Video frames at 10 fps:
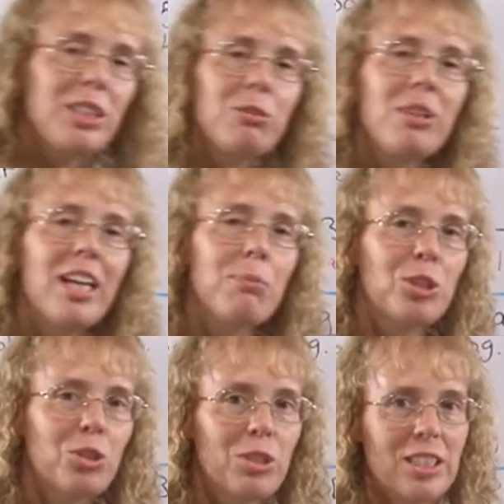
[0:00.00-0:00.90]
this will help
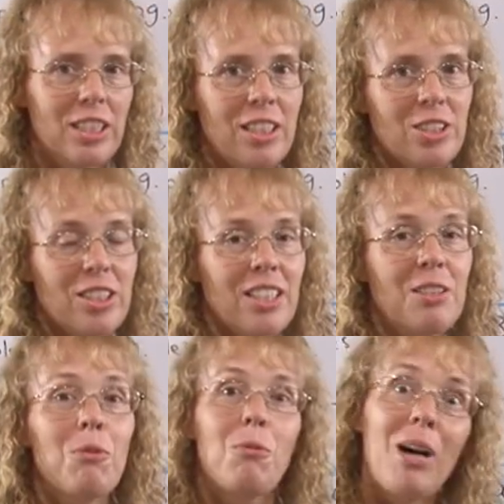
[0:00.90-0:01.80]
students
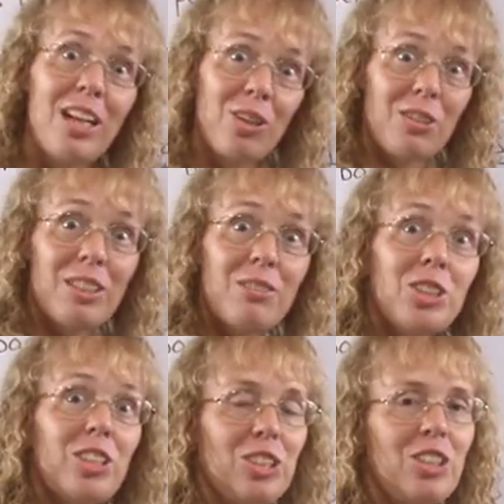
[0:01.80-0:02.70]
understand why long
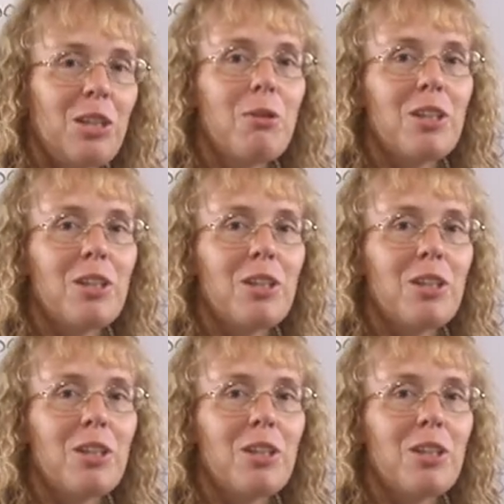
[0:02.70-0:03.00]
division actually